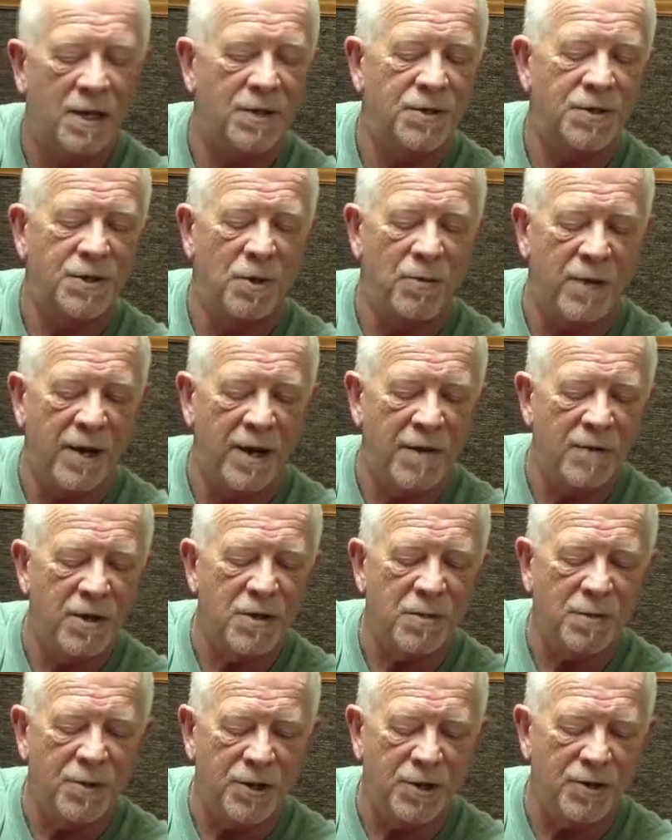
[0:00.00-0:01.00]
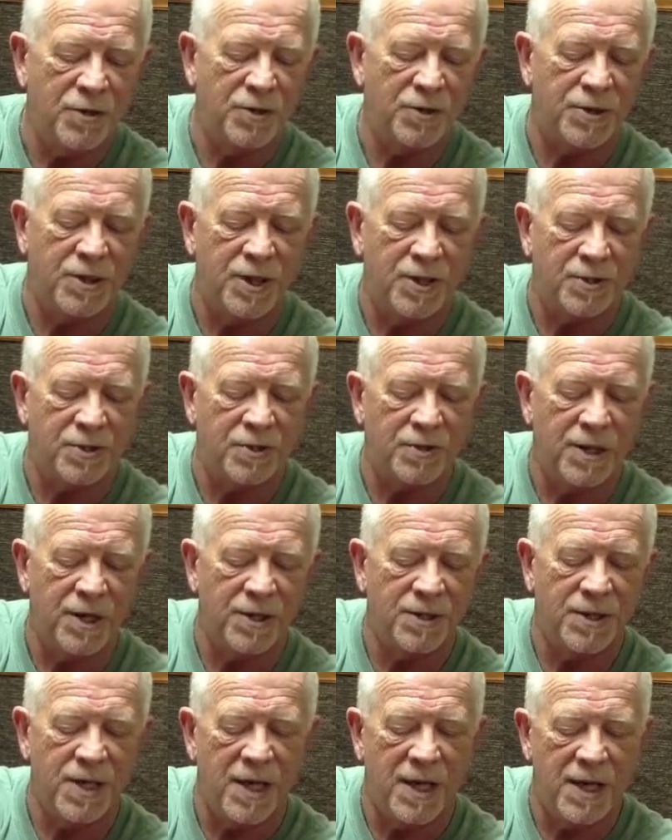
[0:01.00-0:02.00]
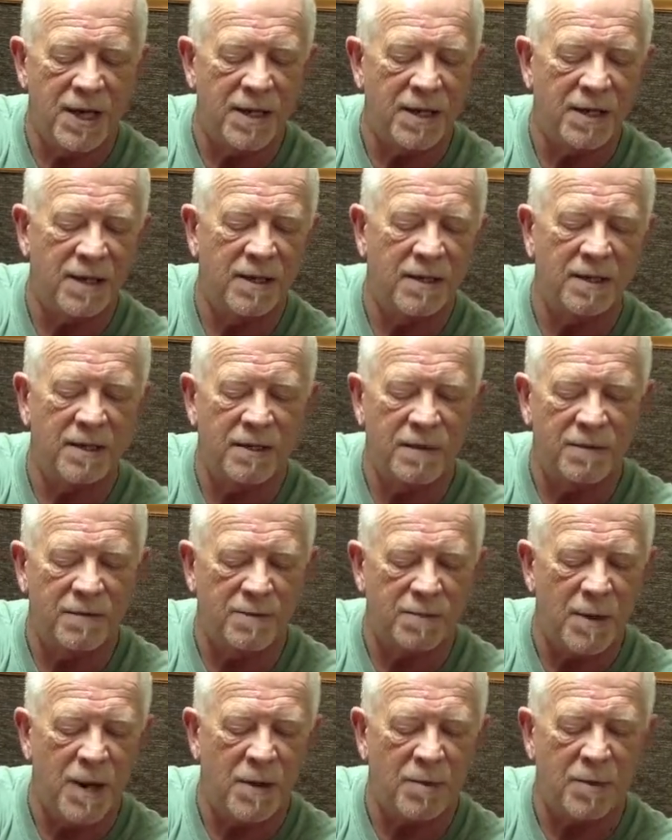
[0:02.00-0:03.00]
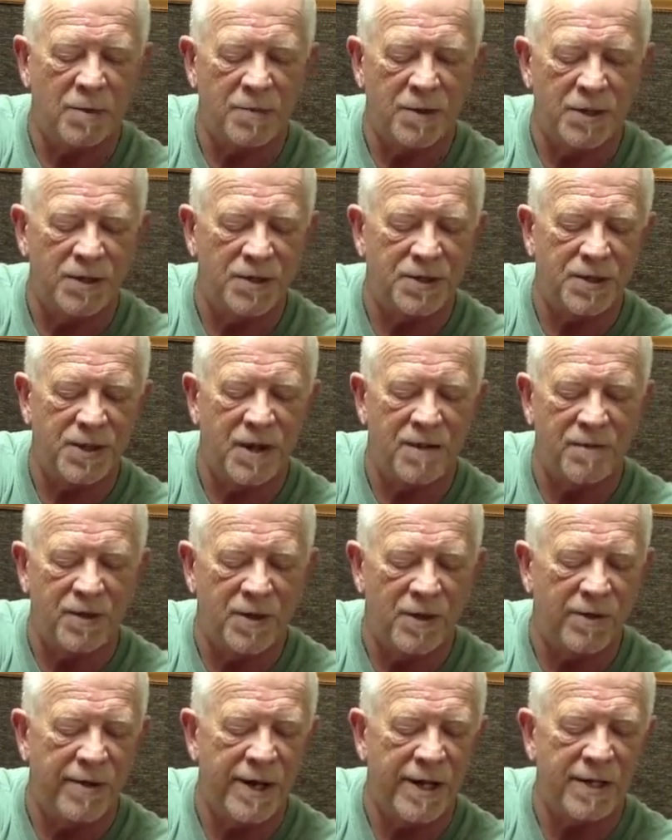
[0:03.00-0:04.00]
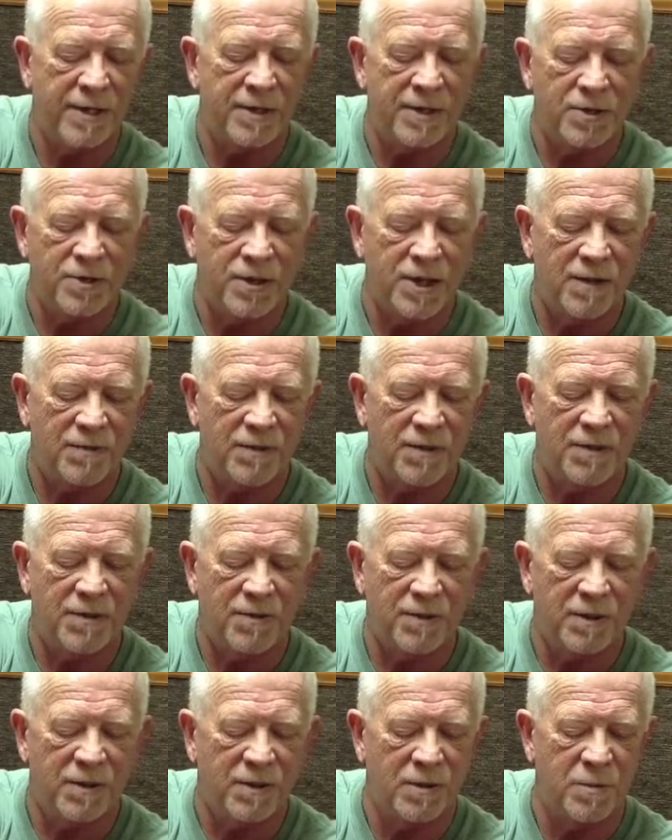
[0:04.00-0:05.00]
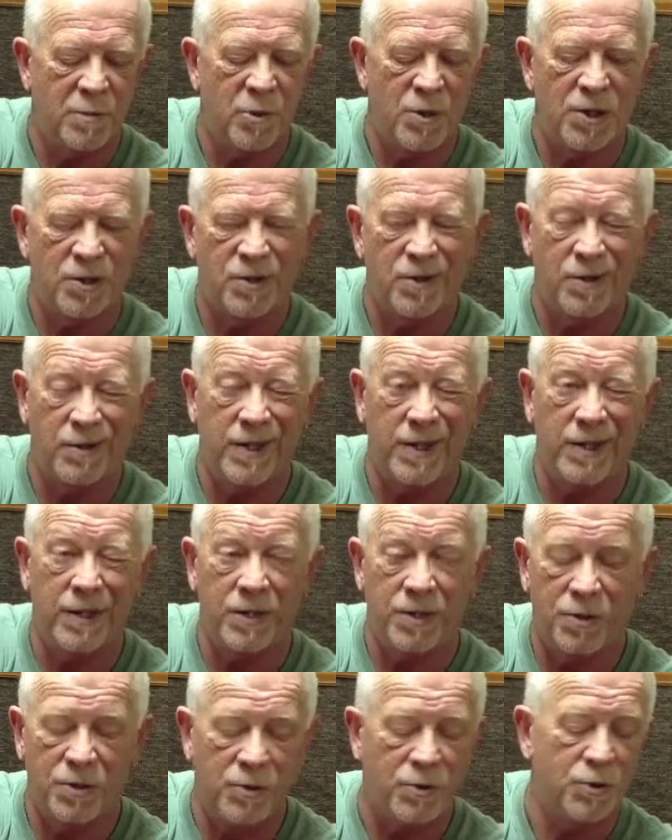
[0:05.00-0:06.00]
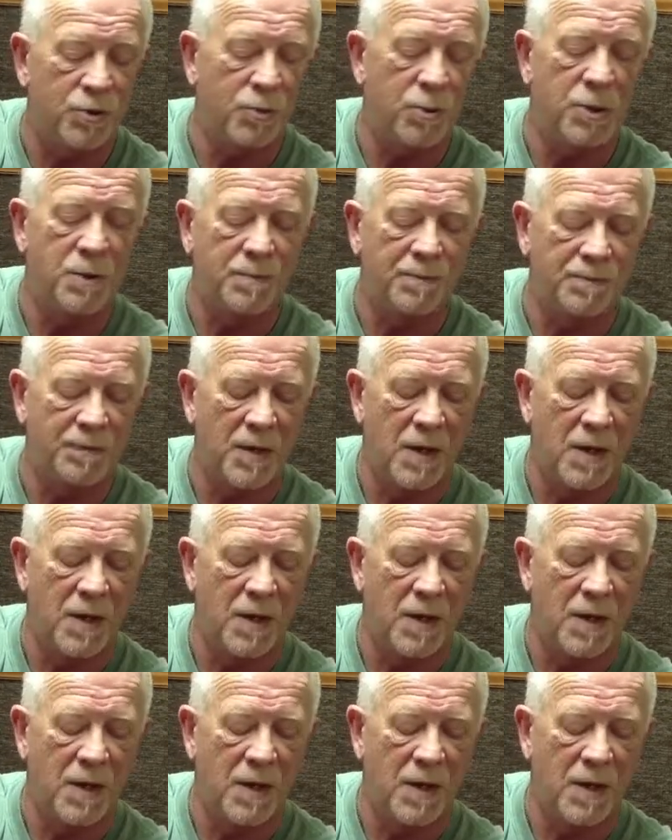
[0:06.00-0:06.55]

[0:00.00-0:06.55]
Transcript: So whenever you put a new set of strings on, you've probably discovered already that you have to do a little more tuning than usual